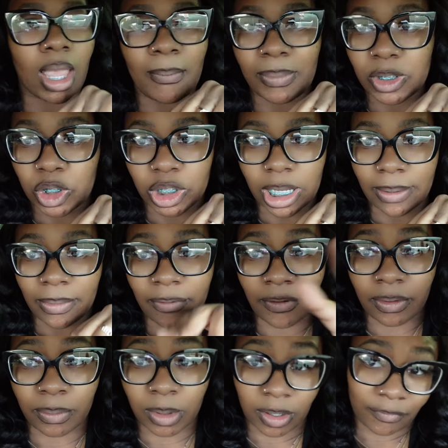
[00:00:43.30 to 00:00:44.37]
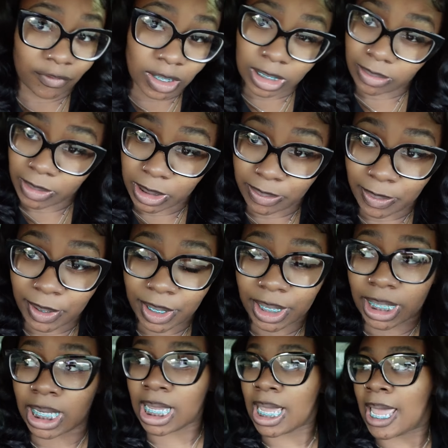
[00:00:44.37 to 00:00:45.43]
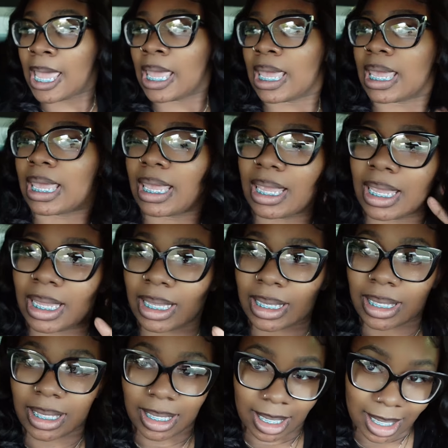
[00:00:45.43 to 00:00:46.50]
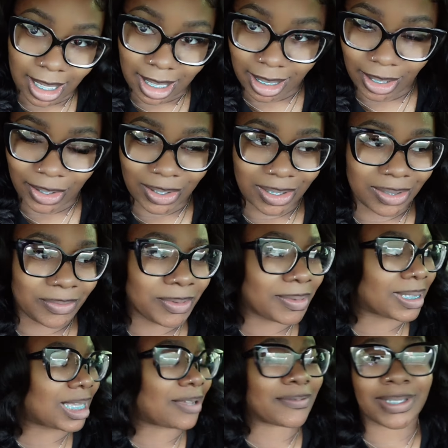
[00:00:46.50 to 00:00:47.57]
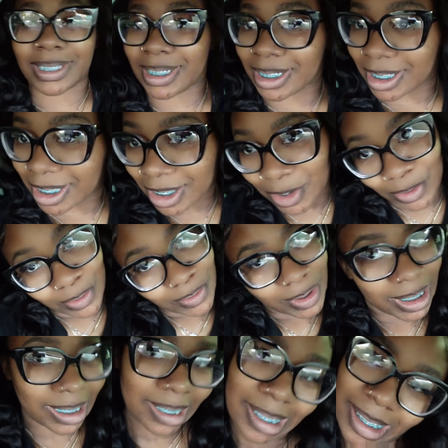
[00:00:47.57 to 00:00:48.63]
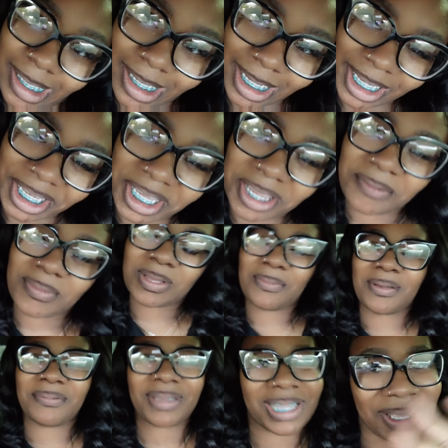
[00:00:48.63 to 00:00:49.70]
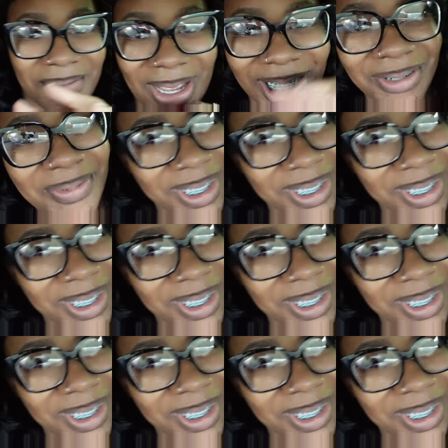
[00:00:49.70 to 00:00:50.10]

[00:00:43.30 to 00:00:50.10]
pajama friendsmas party. And yeah, y'all, we about to have a good old time. The baby got the matching